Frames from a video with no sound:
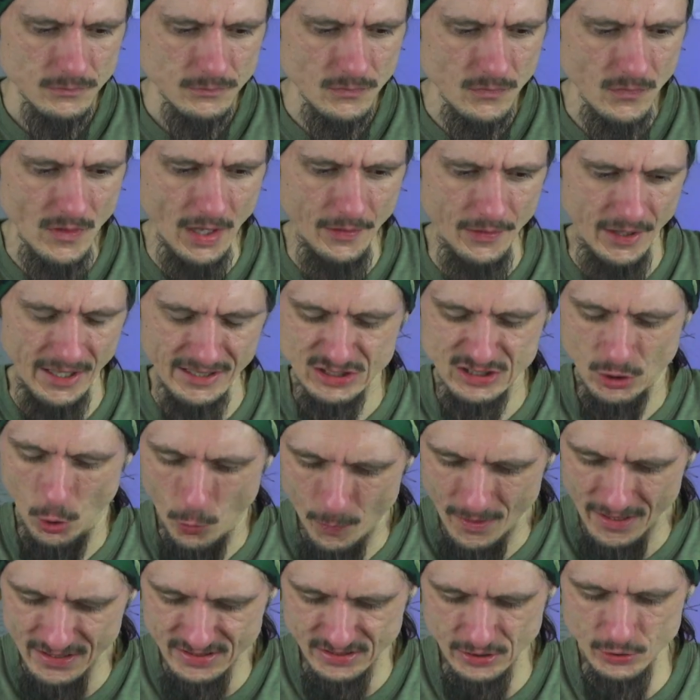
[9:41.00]
there are so
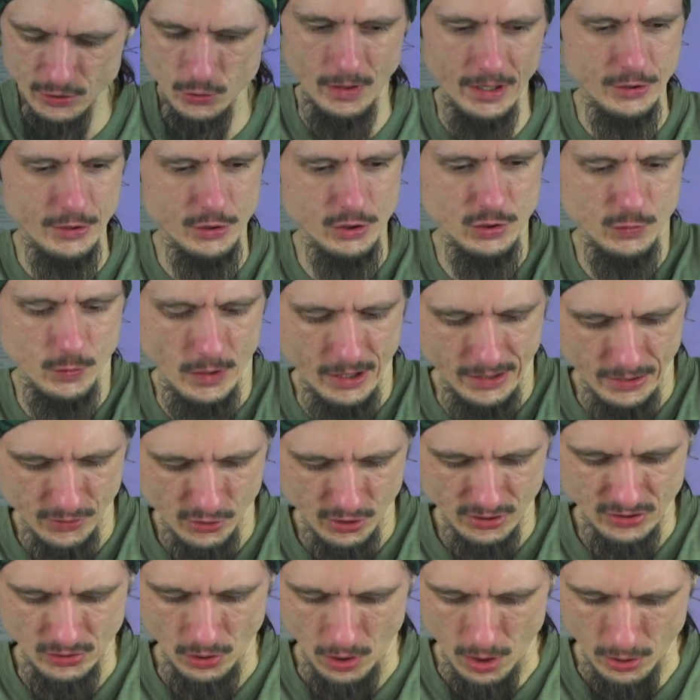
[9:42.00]
many situations where I can
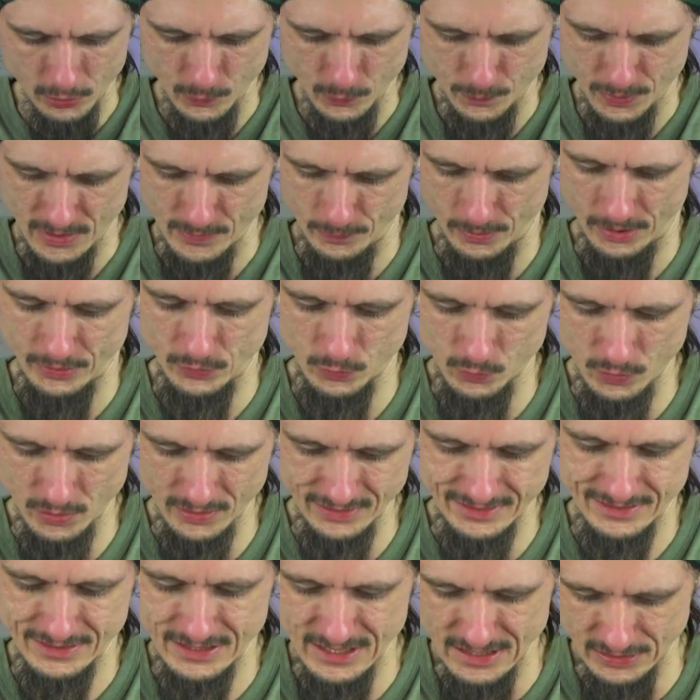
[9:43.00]
just talk to people. I do
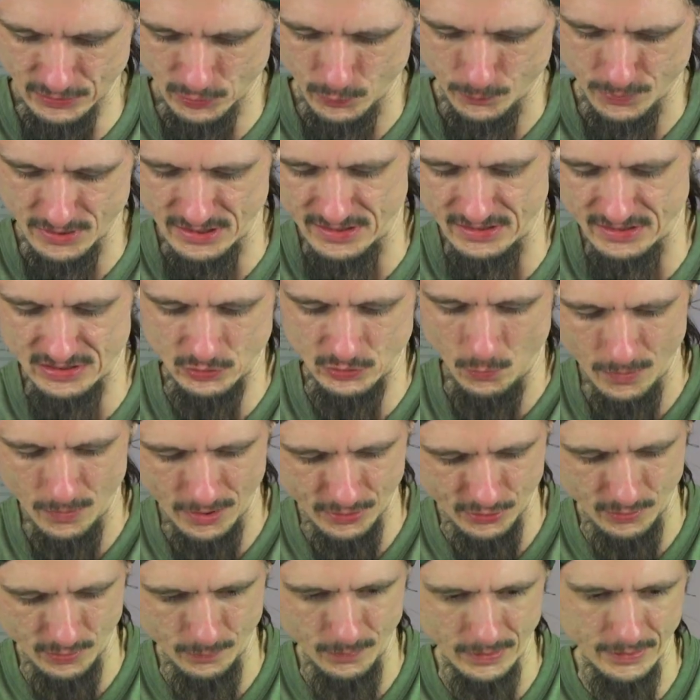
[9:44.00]
not need to be so
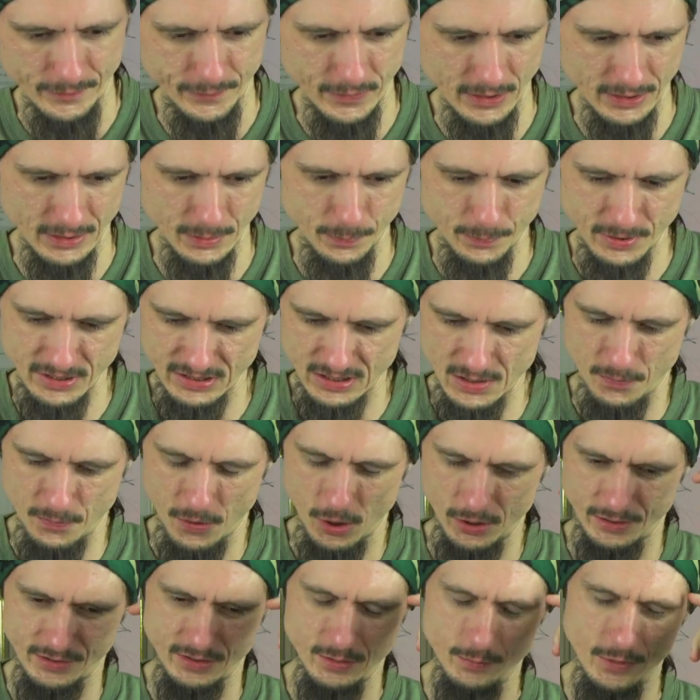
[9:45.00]
much in my fucking pity
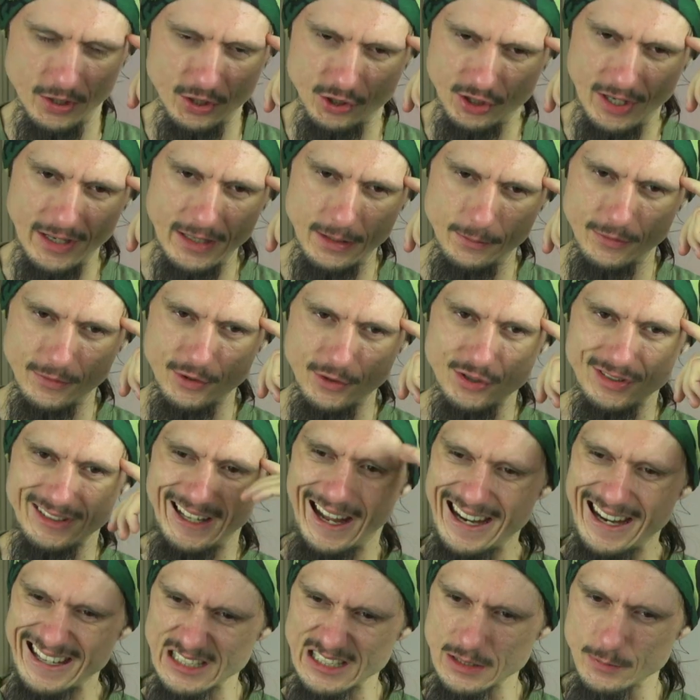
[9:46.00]
pot and in my shame and just
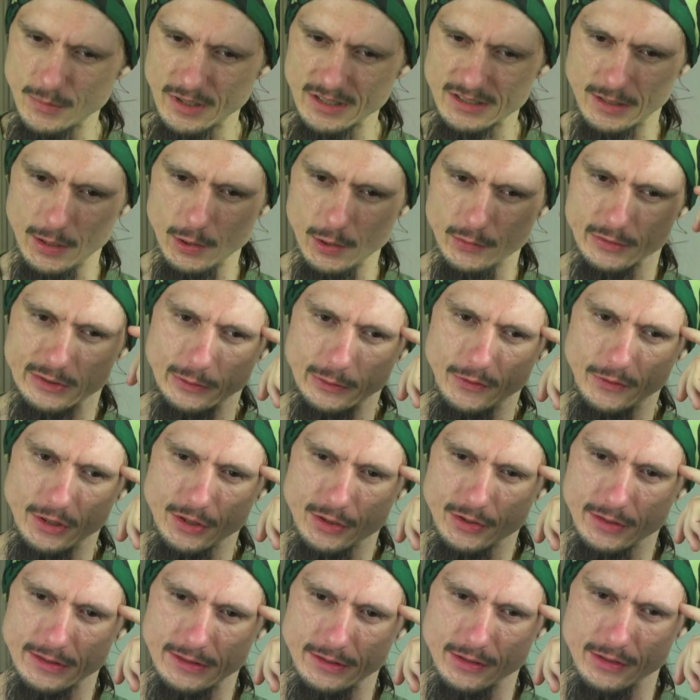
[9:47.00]
hating myself so
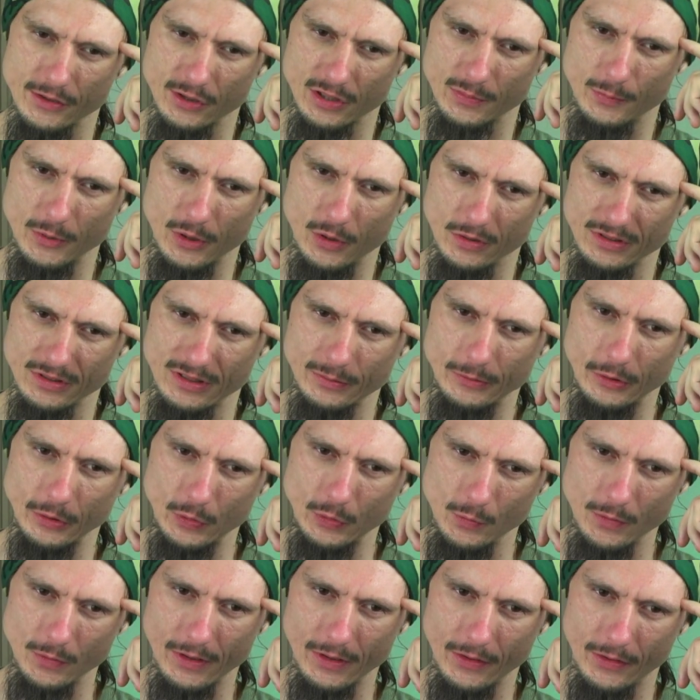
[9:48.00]
viciously just because I'm not
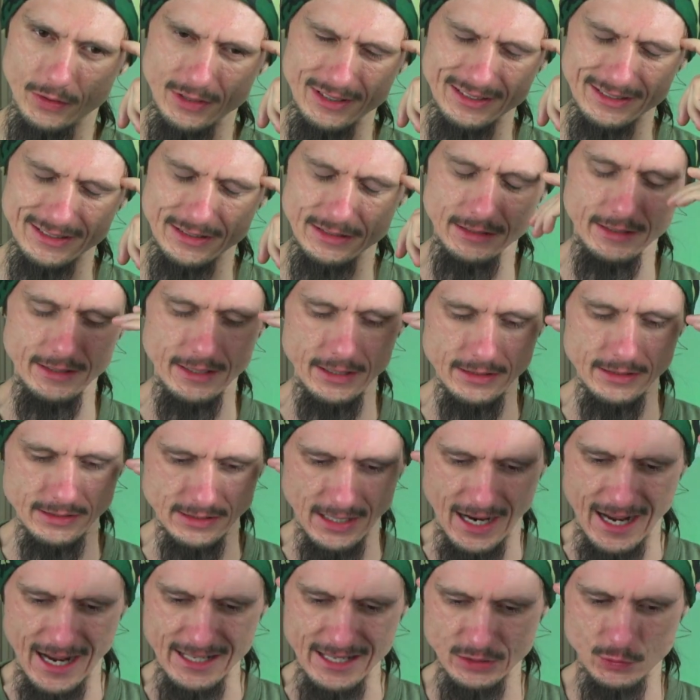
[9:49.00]
doing things. It's like, I
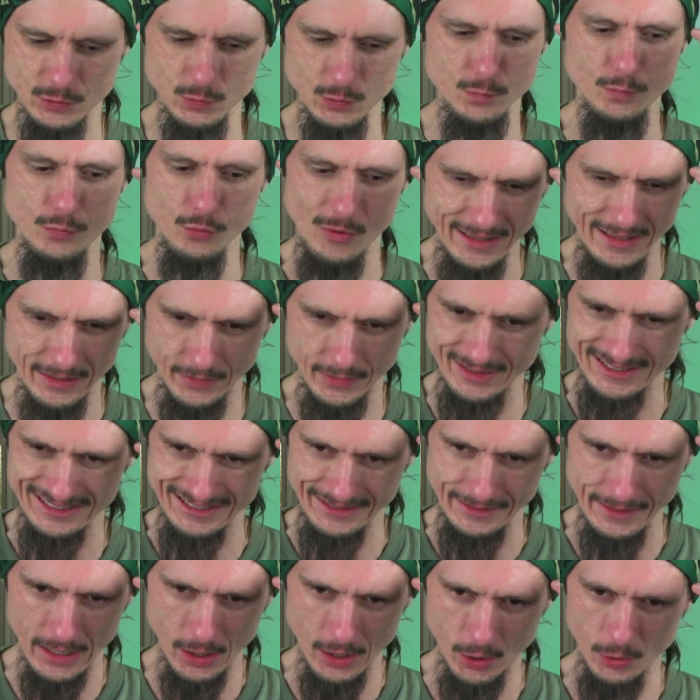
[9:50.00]
got to break this
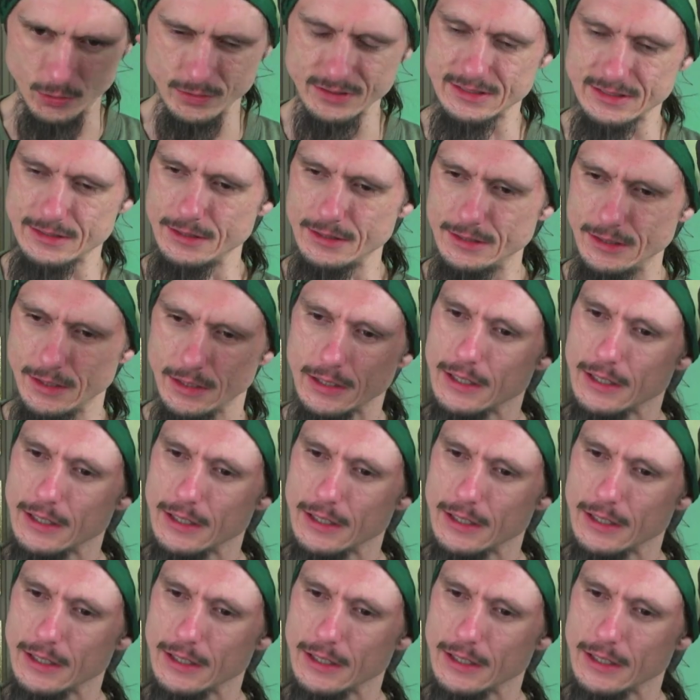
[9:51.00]
now. It's like,